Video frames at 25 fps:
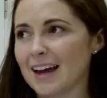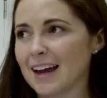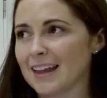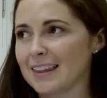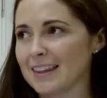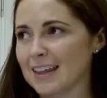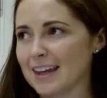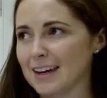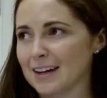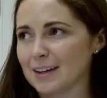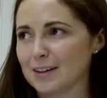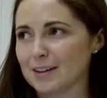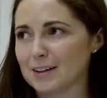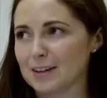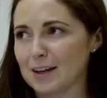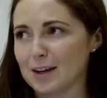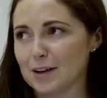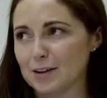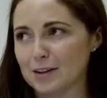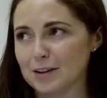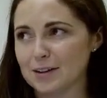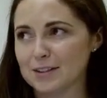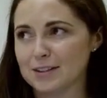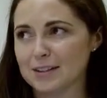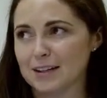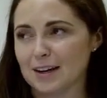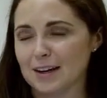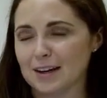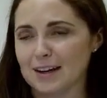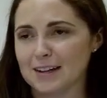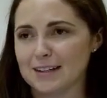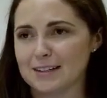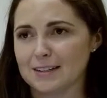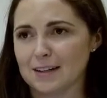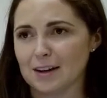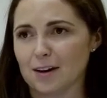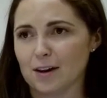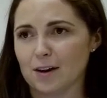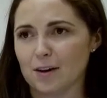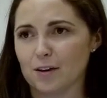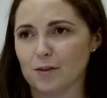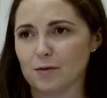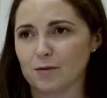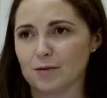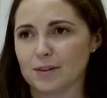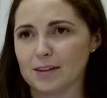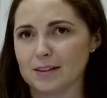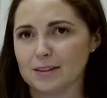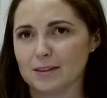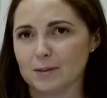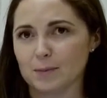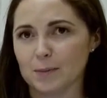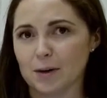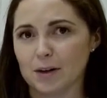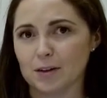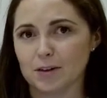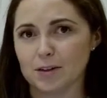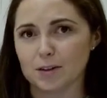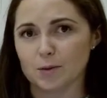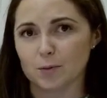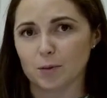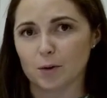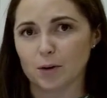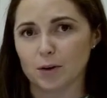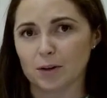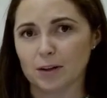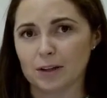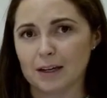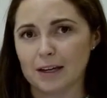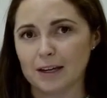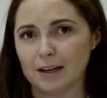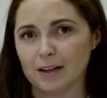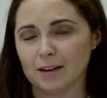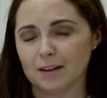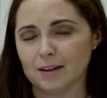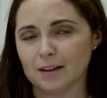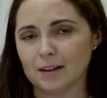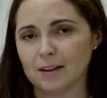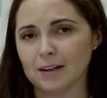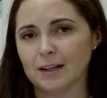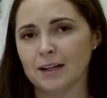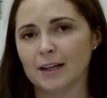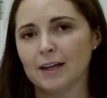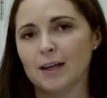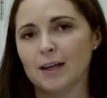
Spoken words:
And then on the other side of this mirrored wall here,